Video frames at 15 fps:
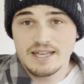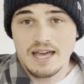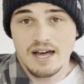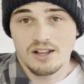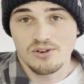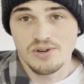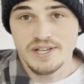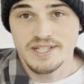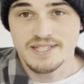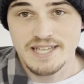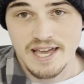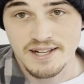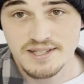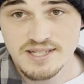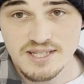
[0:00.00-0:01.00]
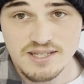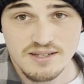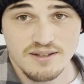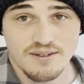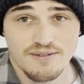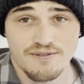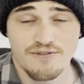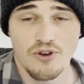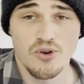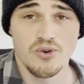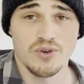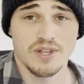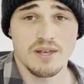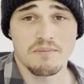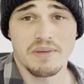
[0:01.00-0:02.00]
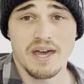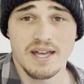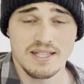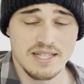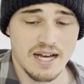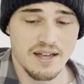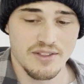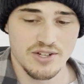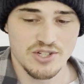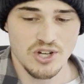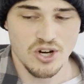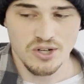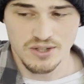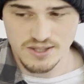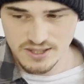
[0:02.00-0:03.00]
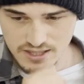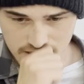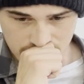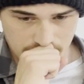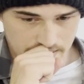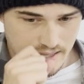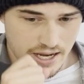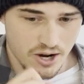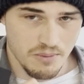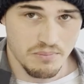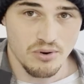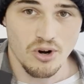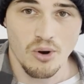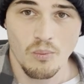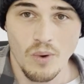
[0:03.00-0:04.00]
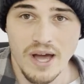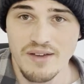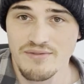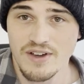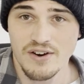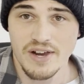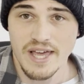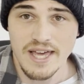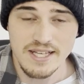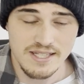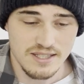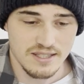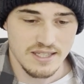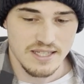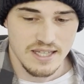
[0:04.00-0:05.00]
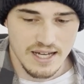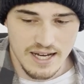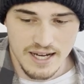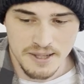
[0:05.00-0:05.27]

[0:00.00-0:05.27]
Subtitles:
calorie dense food compared to other dogs. They don't put on weight very easily.